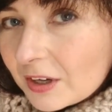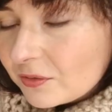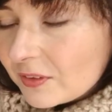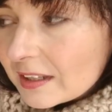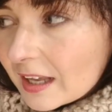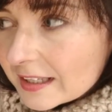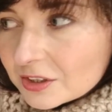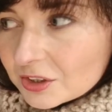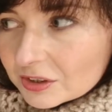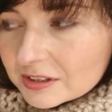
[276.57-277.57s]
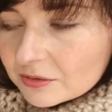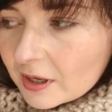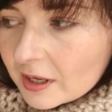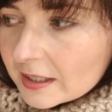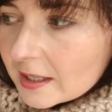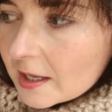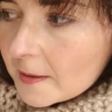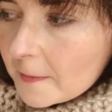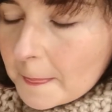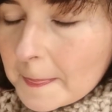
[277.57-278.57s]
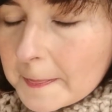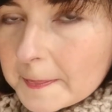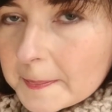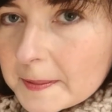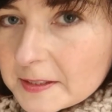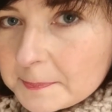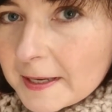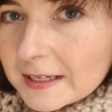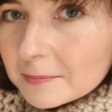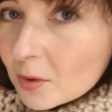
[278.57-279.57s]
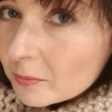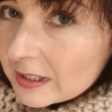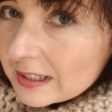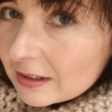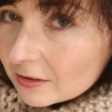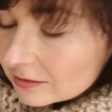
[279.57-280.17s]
feel I can justify spending more money